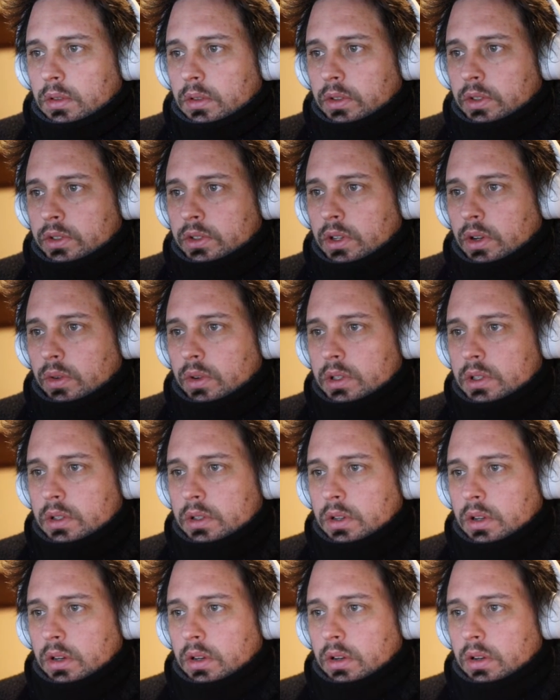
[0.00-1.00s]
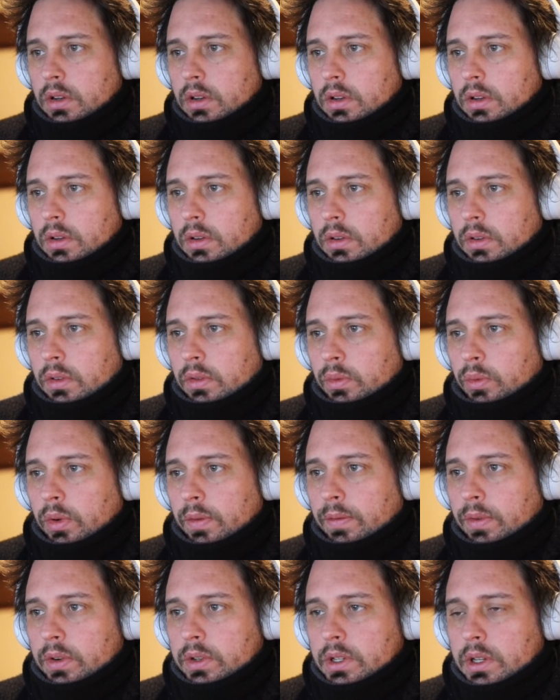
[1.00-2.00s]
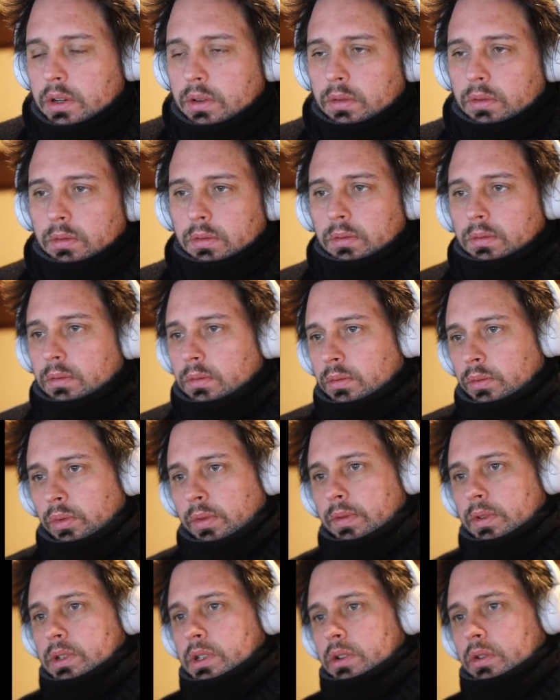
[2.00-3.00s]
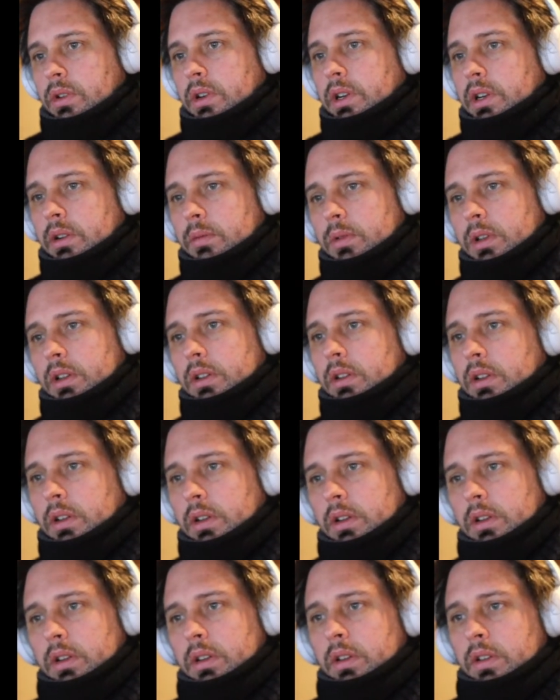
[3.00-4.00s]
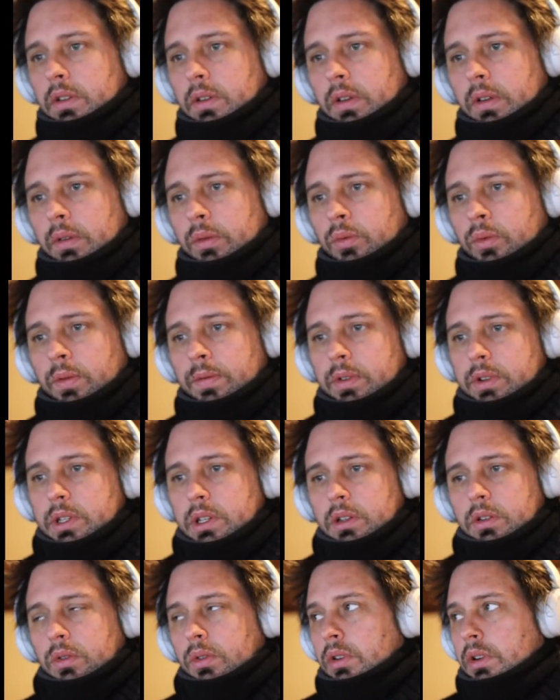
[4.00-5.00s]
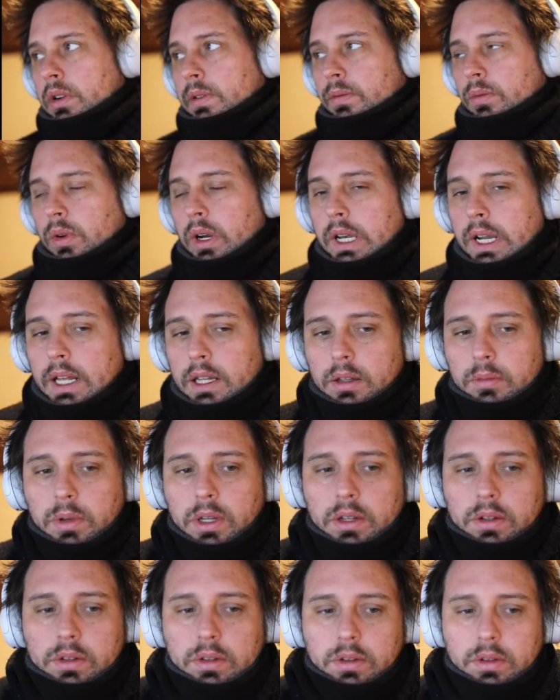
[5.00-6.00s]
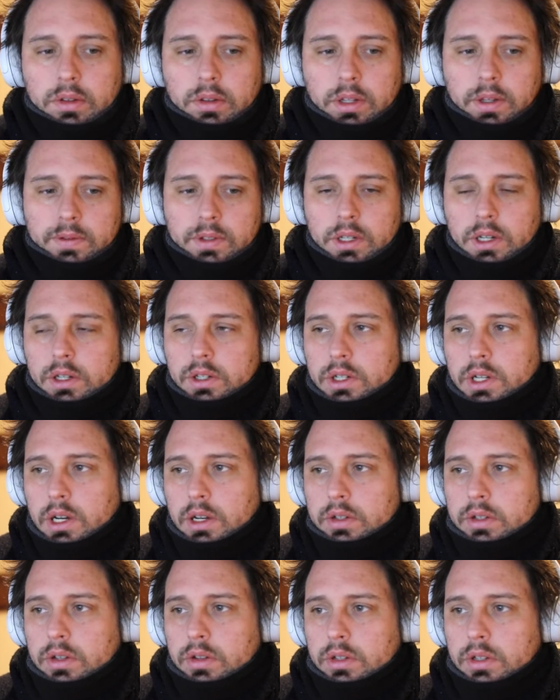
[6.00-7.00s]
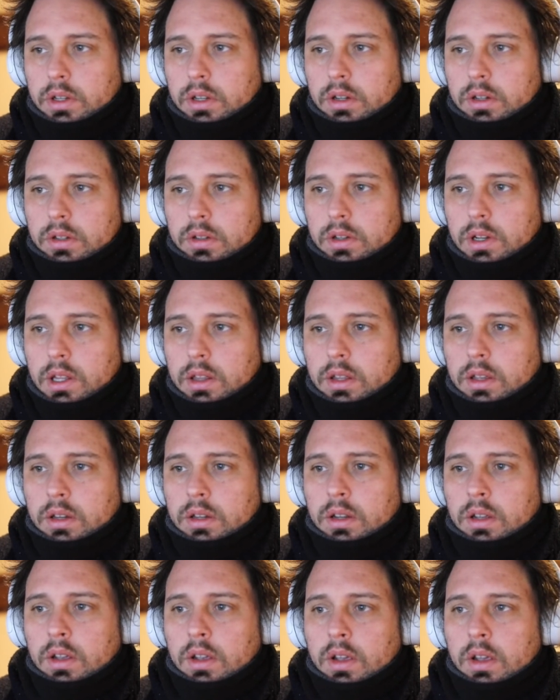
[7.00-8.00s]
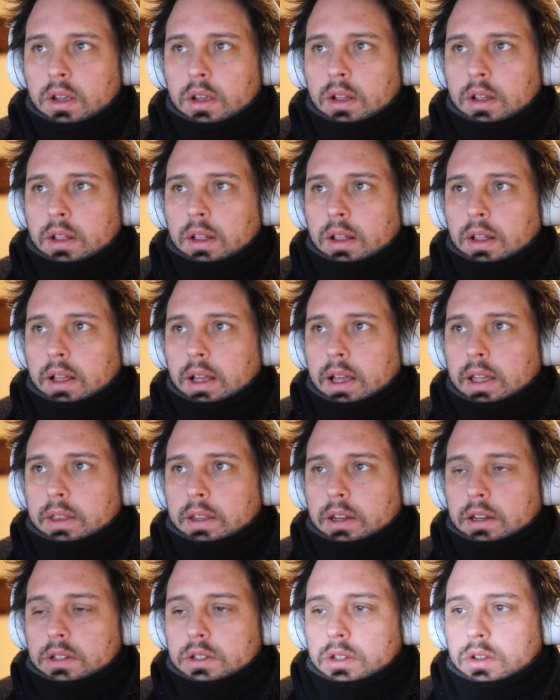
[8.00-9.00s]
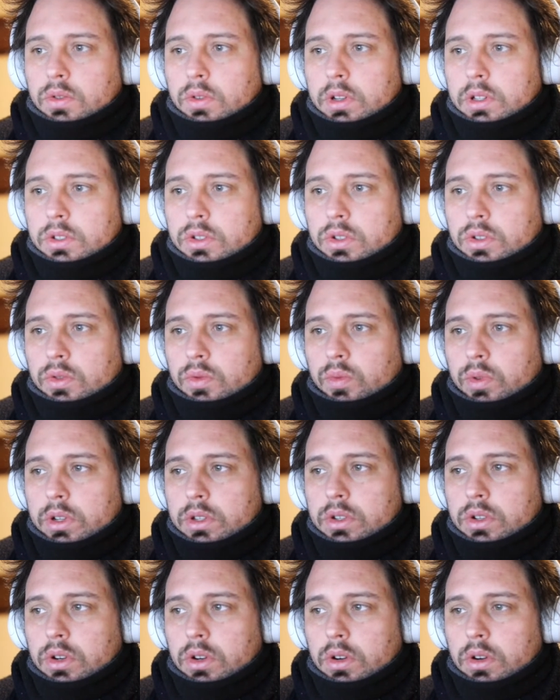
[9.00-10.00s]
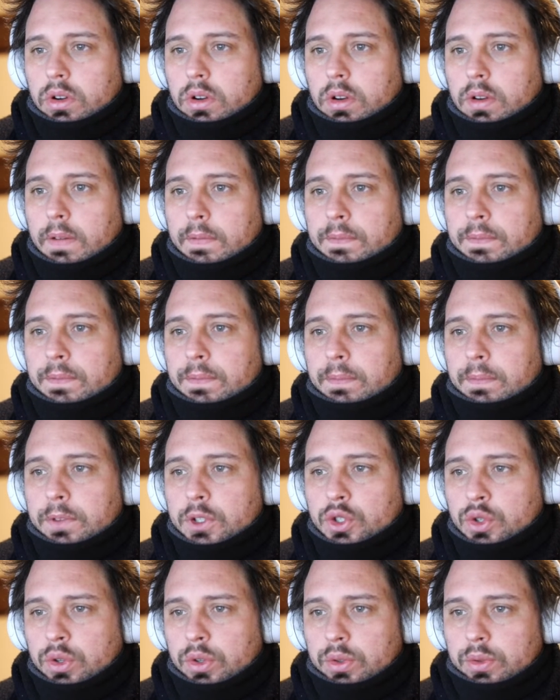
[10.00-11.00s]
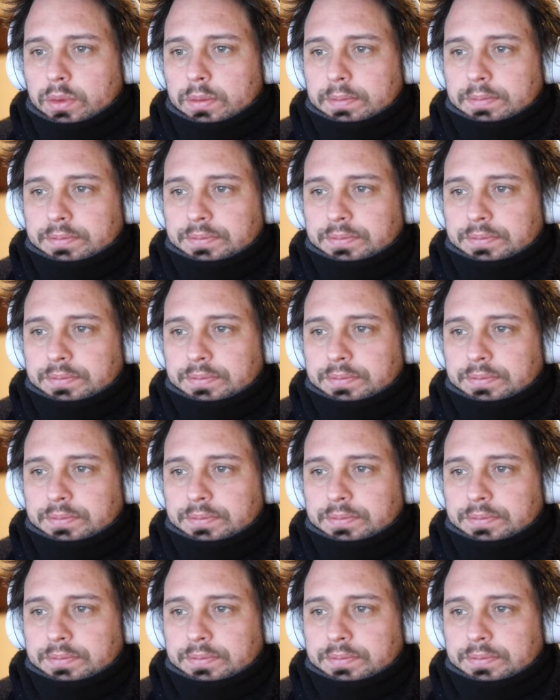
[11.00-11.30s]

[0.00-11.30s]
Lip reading: So it's going to reverse the order here, but reversing the order of one element leaves it unchanged. So it's going to do nothing. And then it's going to return true.